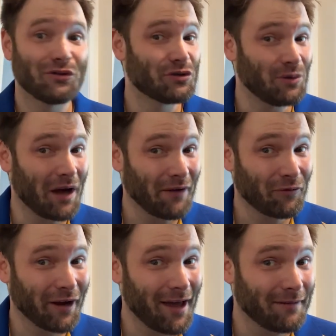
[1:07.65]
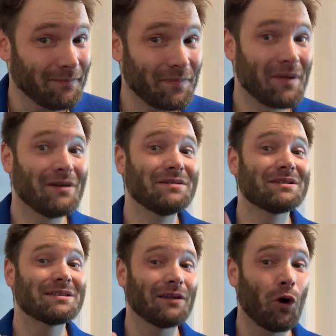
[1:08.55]
do not forget,
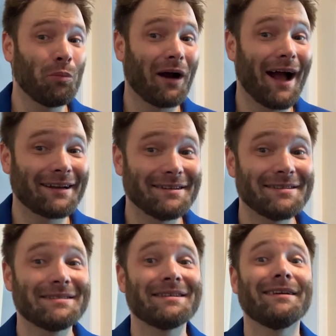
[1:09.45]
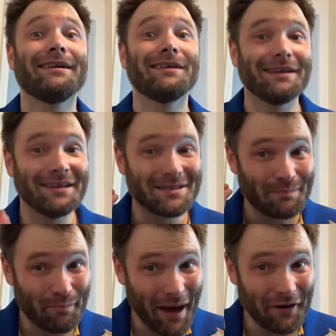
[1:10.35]
slow practice is
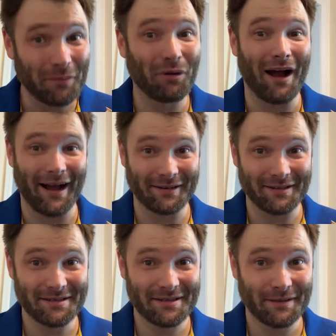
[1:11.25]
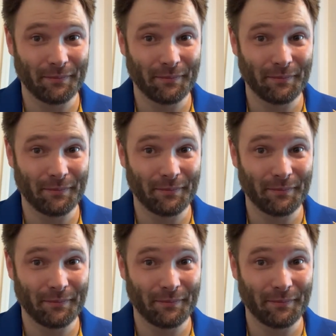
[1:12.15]
better practice.